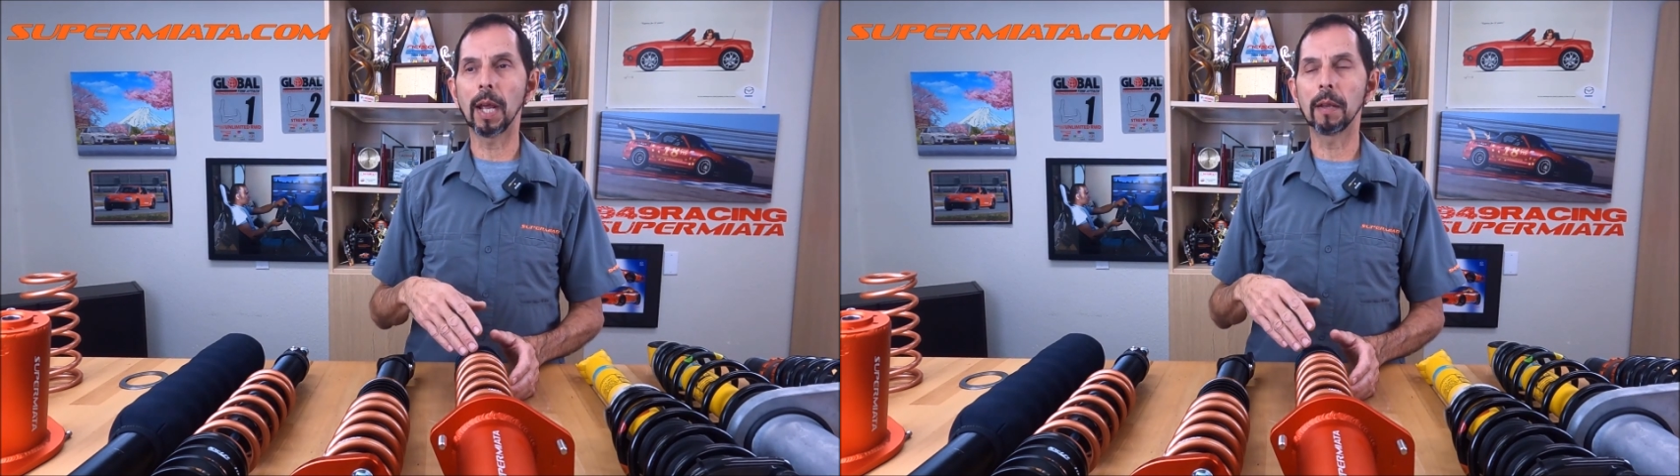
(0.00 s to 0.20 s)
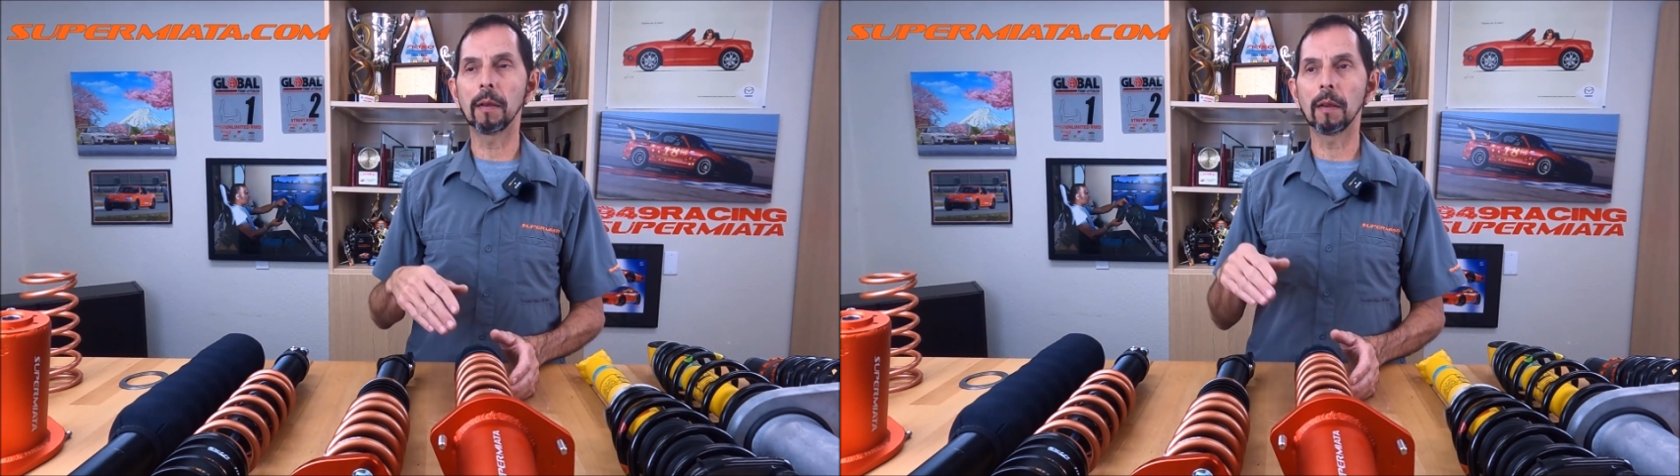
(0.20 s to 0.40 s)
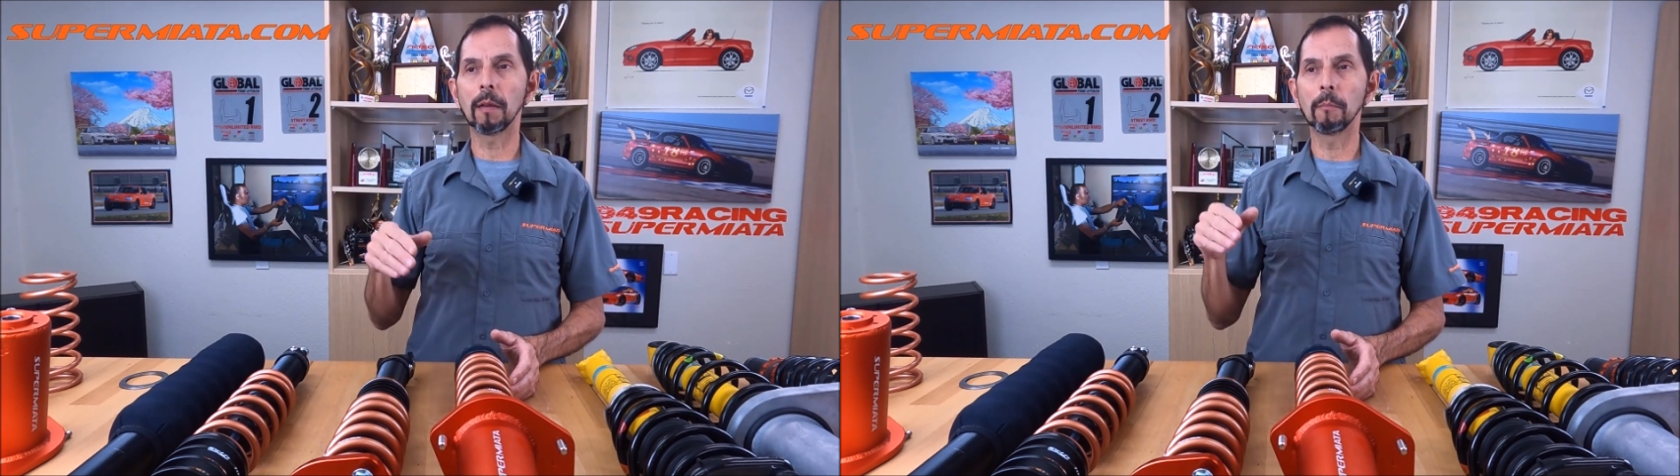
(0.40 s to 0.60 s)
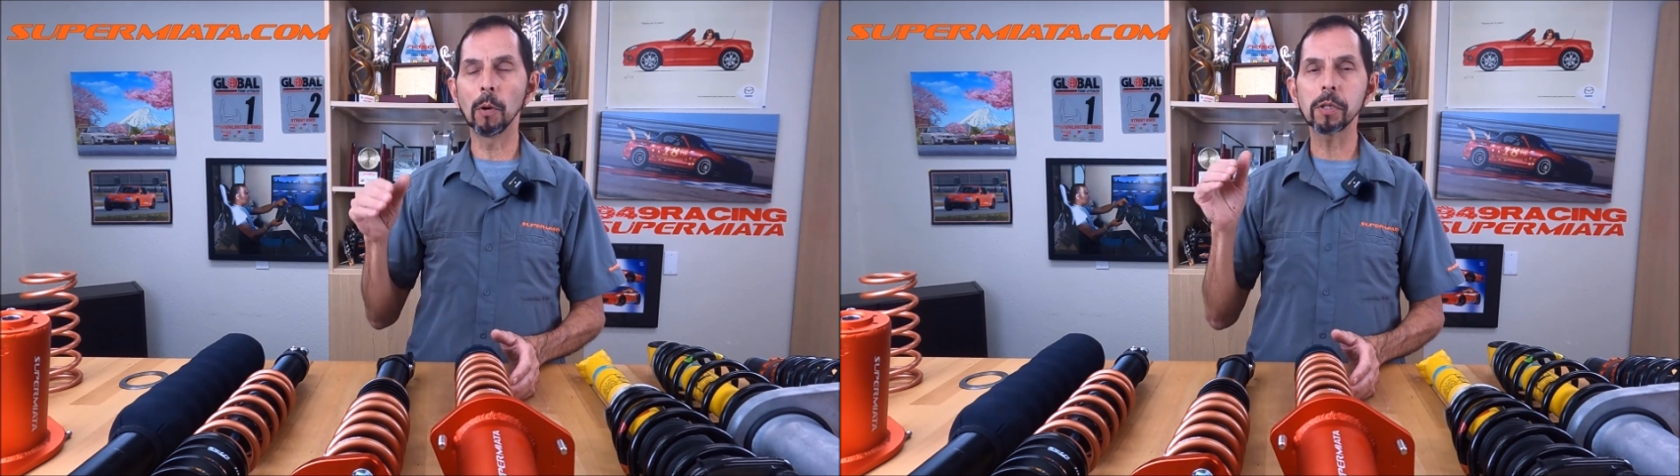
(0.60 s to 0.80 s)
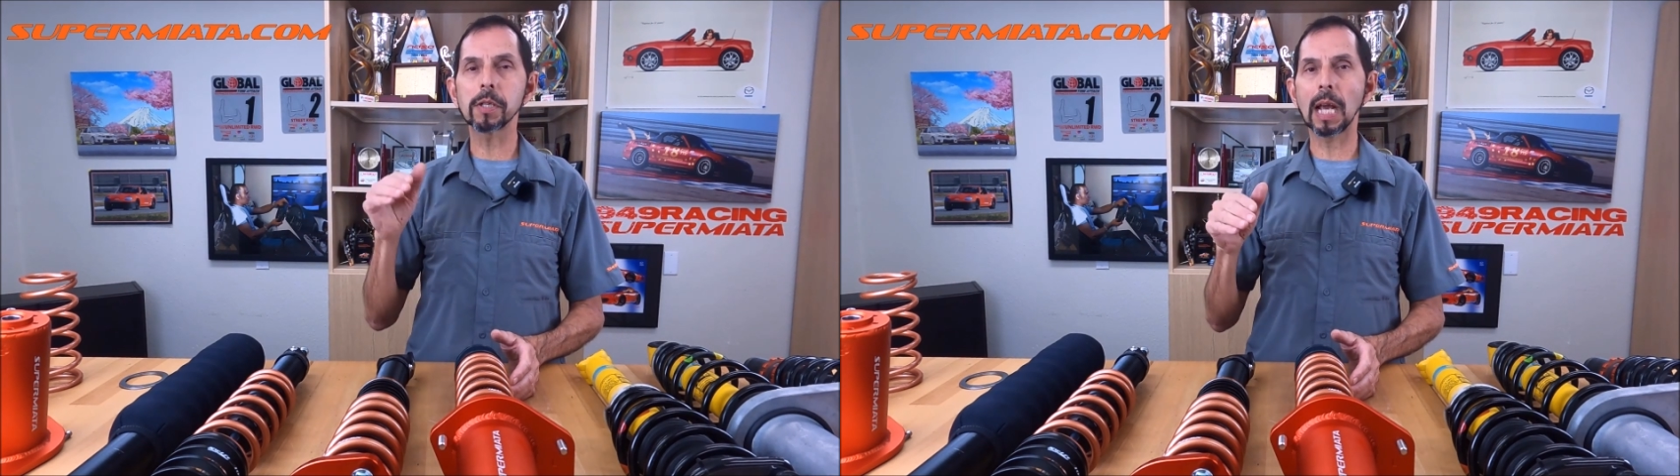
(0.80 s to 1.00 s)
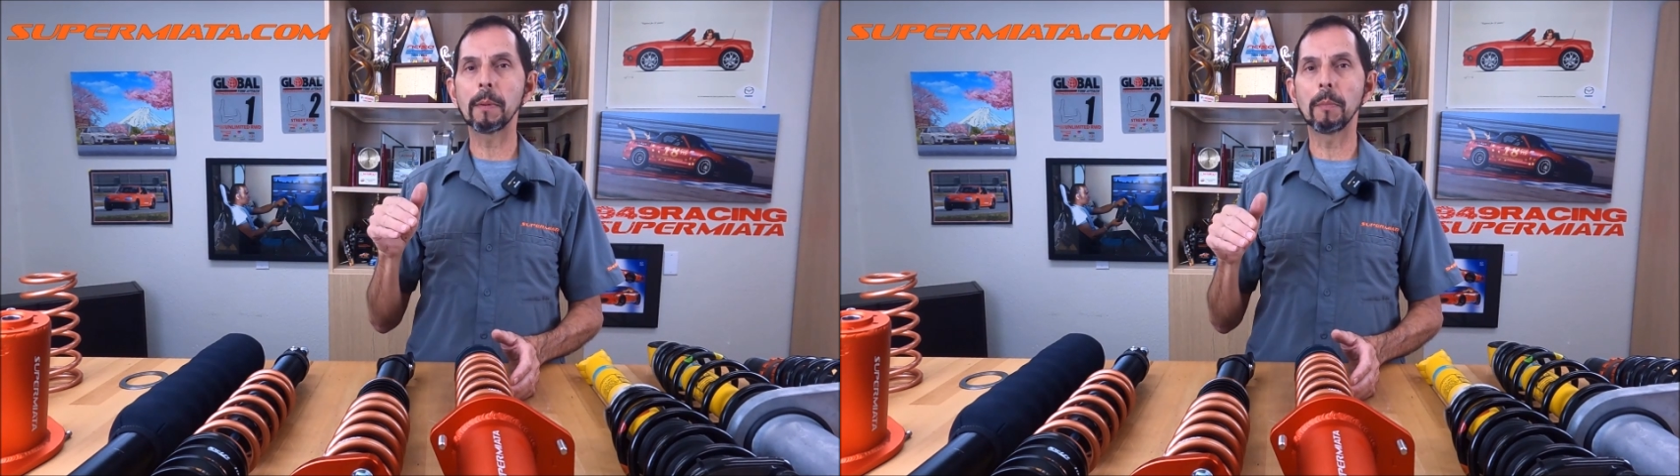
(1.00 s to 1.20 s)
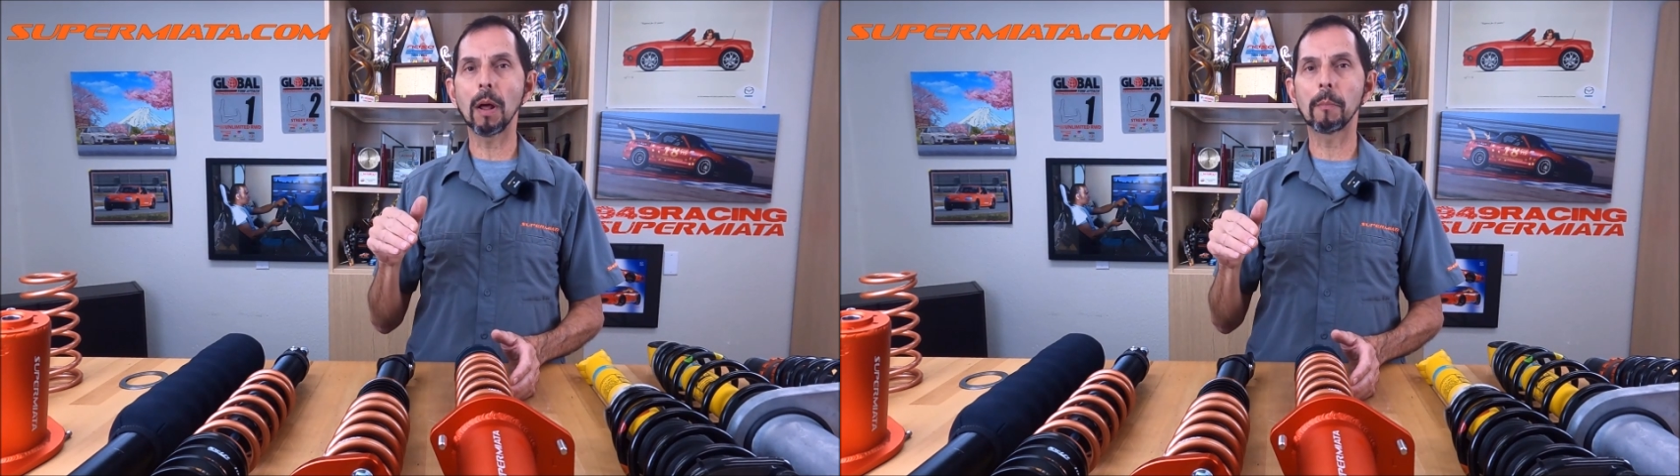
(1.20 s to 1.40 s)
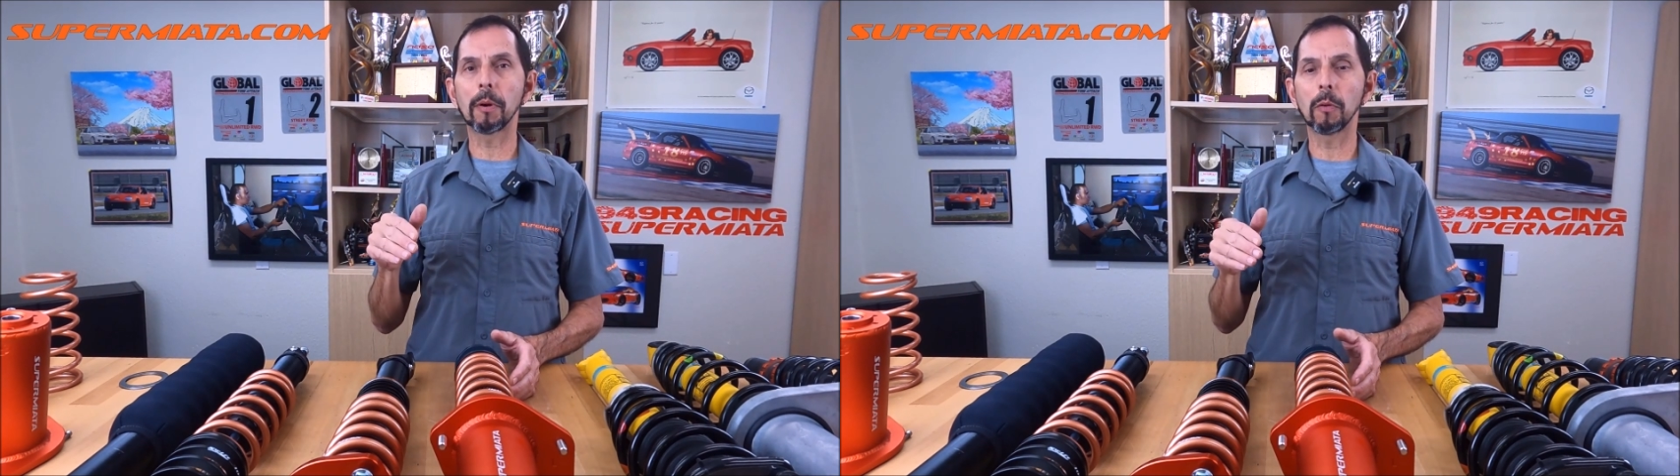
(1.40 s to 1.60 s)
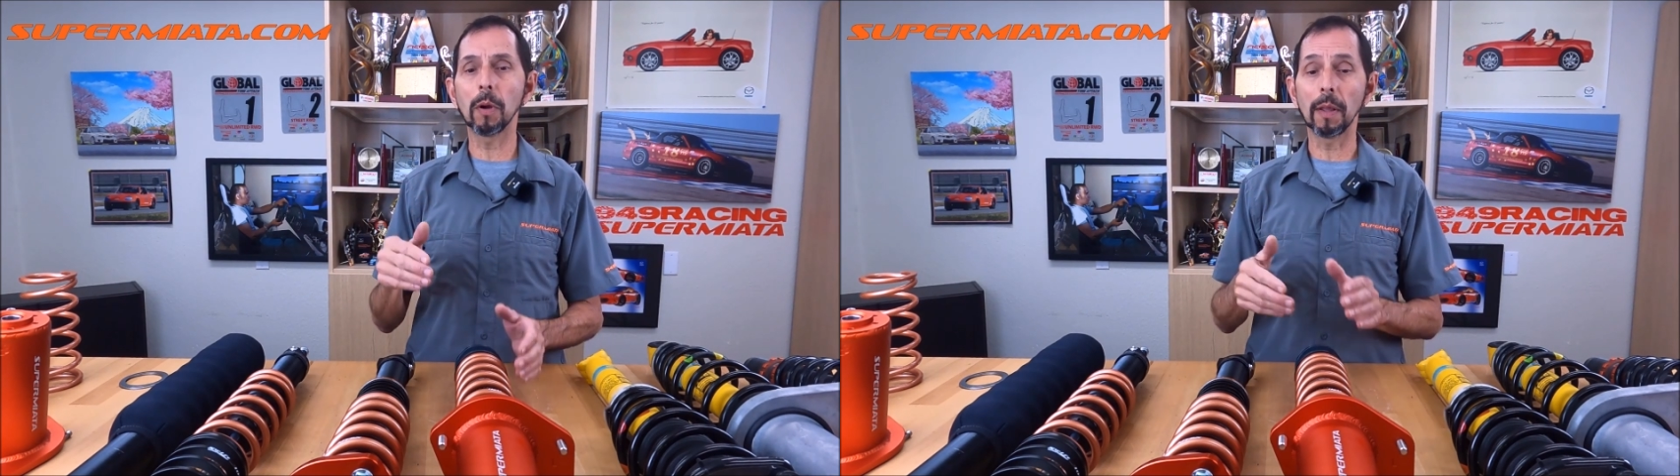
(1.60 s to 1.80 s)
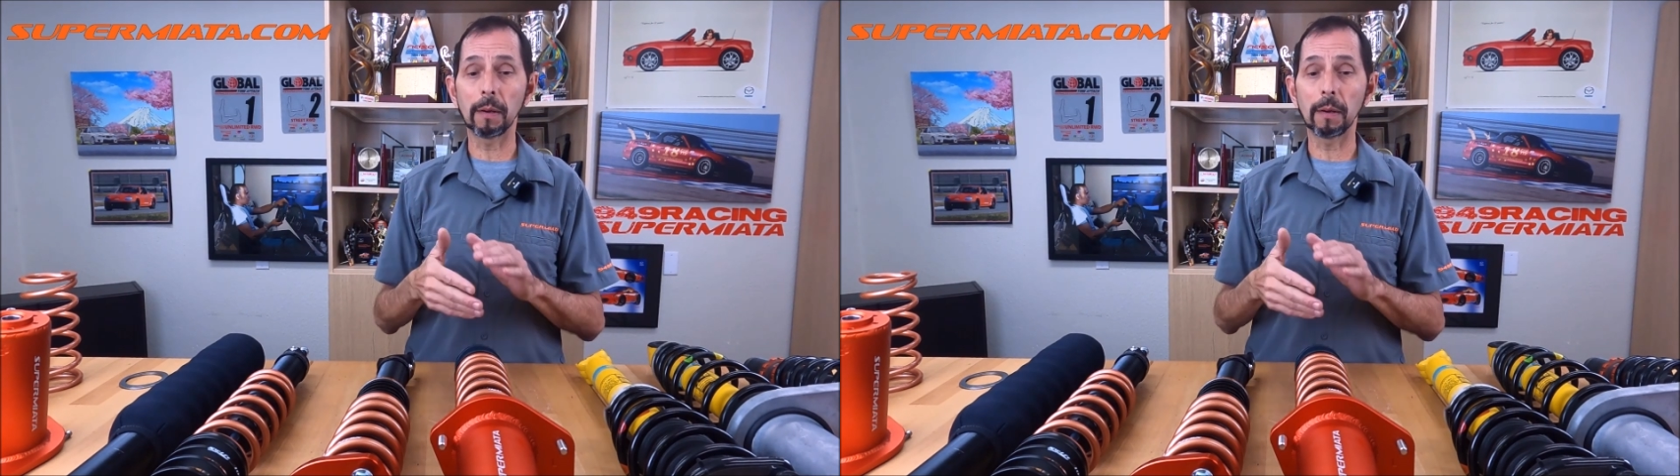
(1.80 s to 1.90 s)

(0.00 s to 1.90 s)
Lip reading: And most of the time it bottomed pretty well.